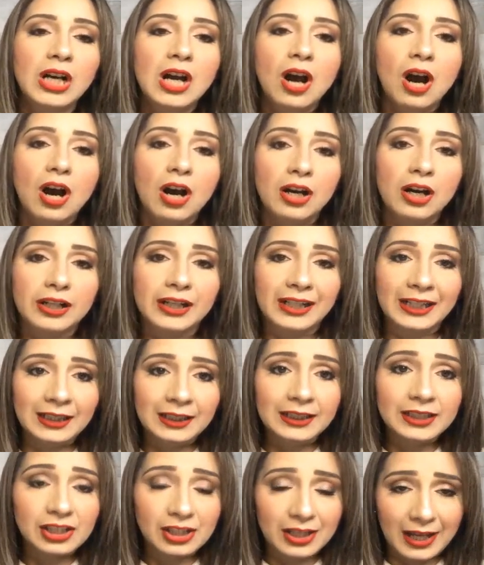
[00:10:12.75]
our
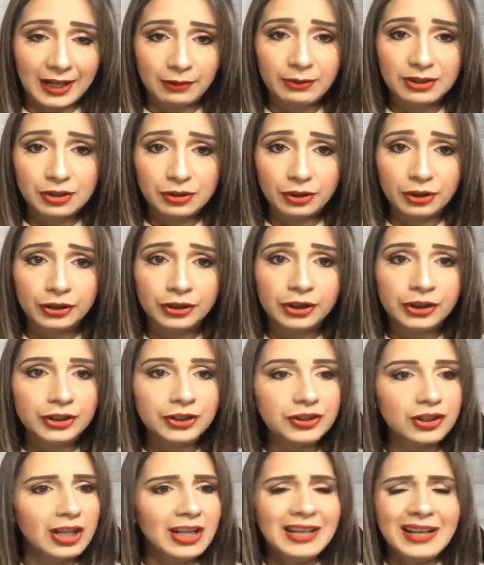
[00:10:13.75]
English language learners.
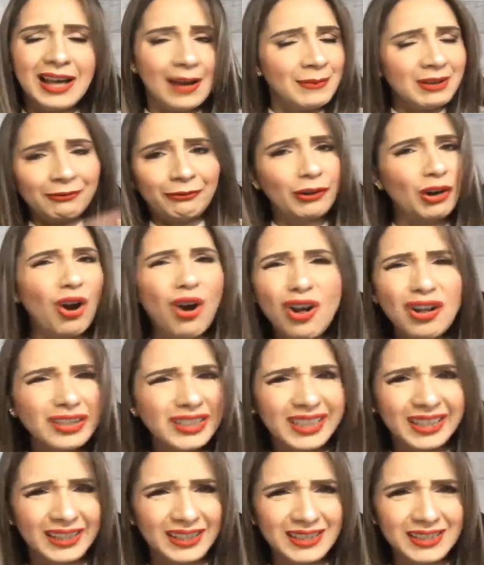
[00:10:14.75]
I mean, for all
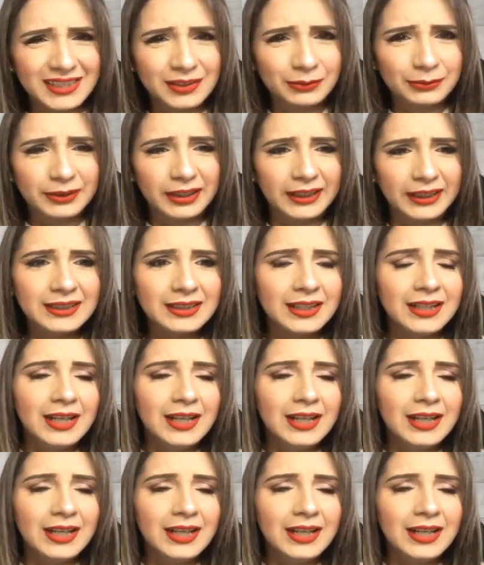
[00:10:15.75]
kids, right?